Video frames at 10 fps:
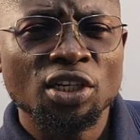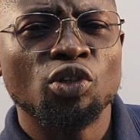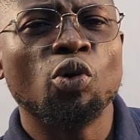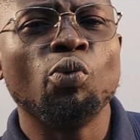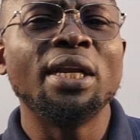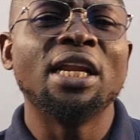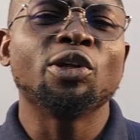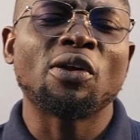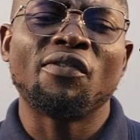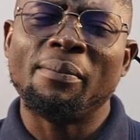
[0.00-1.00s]
you win a
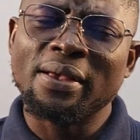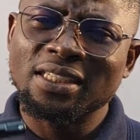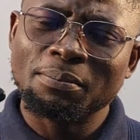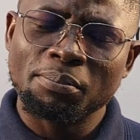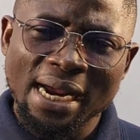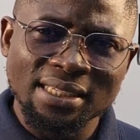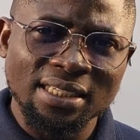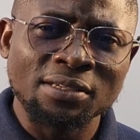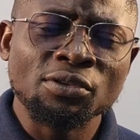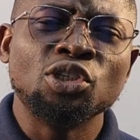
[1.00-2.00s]
lot of amazing
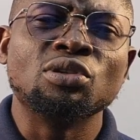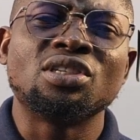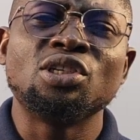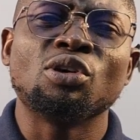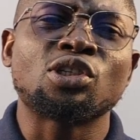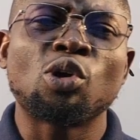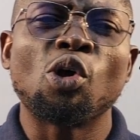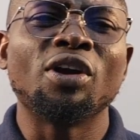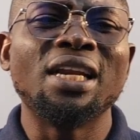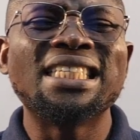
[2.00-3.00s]
prizes, you see your
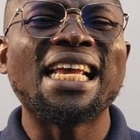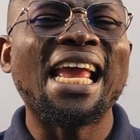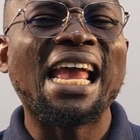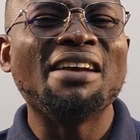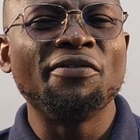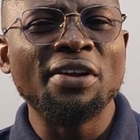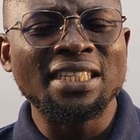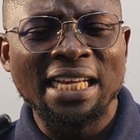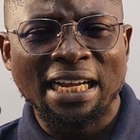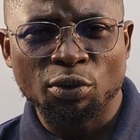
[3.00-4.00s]
score released every
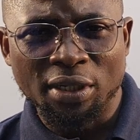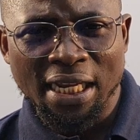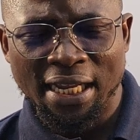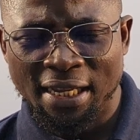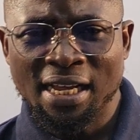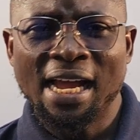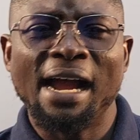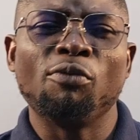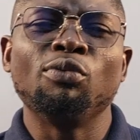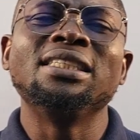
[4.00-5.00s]
Saturday,
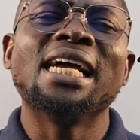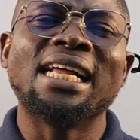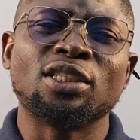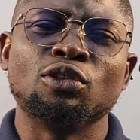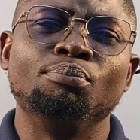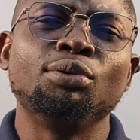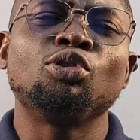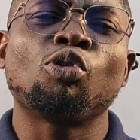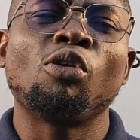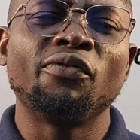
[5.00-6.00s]
and with that, you build
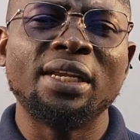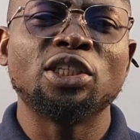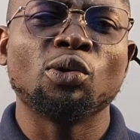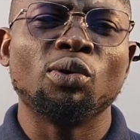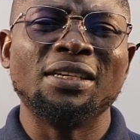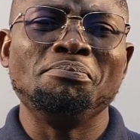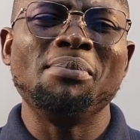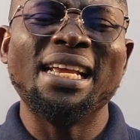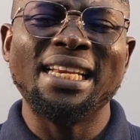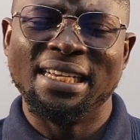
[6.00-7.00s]
confidence towards the
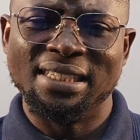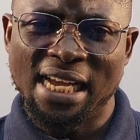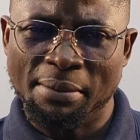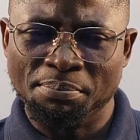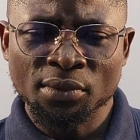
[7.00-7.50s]
main exam.